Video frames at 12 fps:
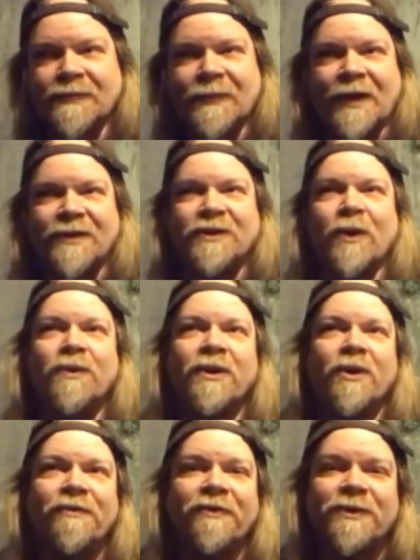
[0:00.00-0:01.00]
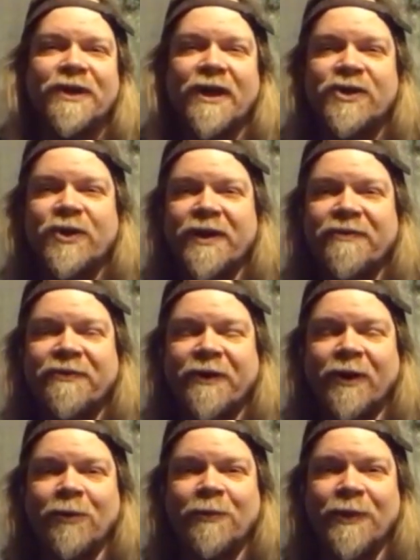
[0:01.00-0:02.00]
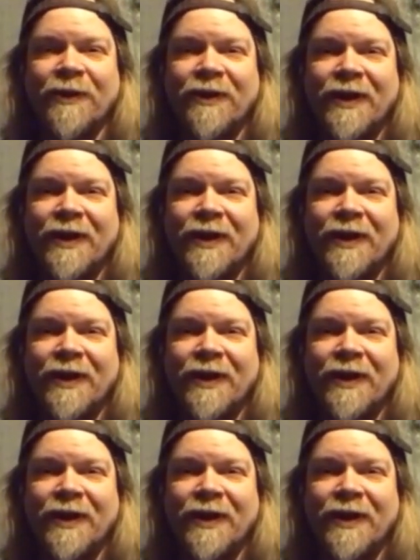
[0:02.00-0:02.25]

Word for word: I don't know if it was actually a film.